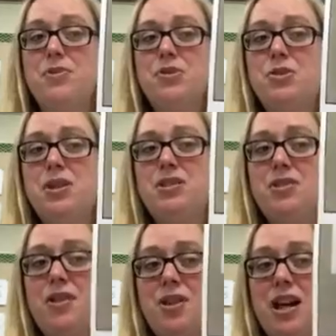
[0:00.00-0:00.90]
students
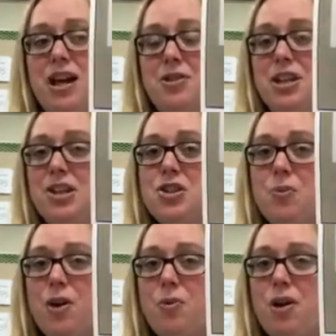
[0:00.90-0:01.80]
thought the
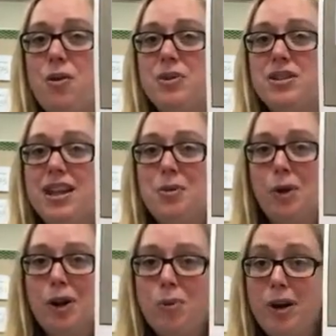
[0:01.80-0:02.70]
connotation went well with saying,
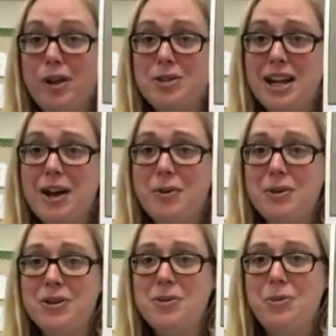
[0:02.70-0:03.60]
we're going to wear you
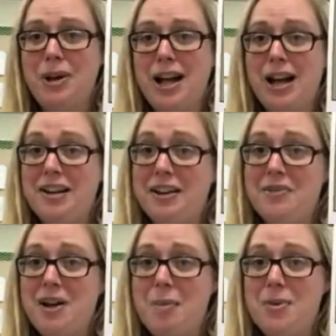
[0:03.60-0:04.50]
down. We're not going to
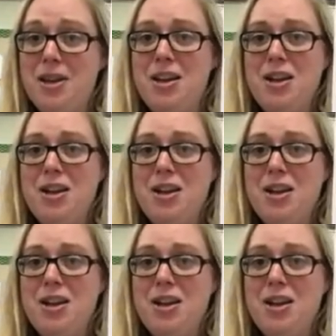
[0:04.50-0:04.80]
give up.